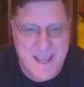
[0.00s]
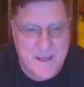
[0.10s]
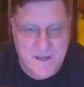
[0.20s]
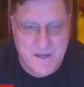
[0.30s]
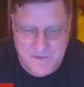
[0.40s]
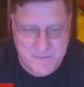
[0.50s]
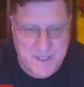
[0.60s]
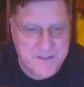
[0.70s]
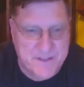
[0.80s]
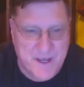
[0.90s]
handcuffs
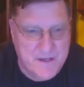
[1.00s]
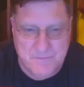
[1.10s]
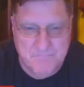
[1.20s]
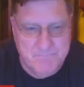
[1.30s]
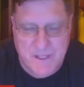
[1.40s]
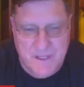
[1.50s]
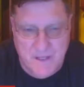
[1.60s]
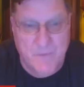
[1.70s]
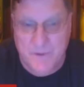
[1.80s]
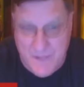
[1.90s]
placed on him,
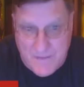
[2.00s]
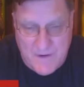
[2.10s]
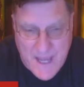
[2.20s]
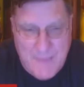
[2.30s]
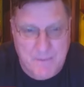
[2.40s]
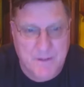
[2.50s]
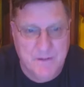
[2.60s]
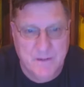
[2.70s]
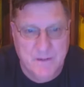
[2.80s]
it will never happen.